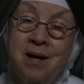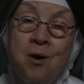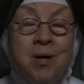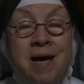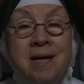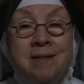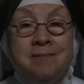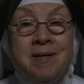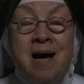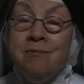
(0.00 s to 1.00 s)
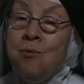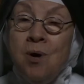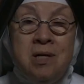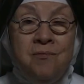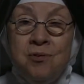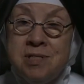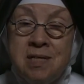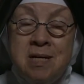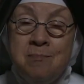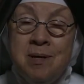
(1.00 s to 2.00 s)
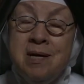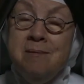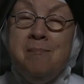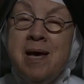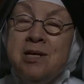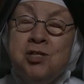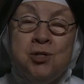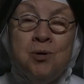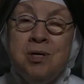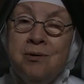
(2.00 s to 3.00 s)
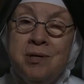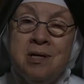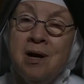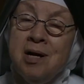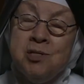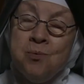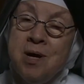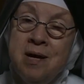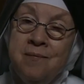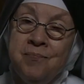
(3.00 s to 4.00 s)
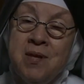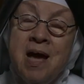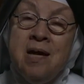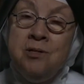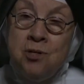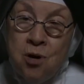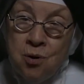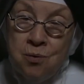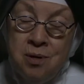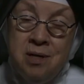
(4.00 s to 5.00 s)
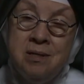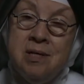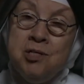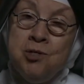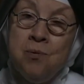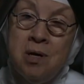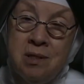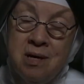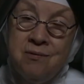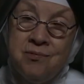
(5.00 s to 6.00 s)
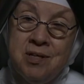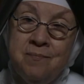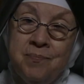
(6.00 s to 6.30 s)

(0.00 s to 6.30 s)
Okay? Have a wonderful sleep. Make sure you're in God's way and know that you are loved.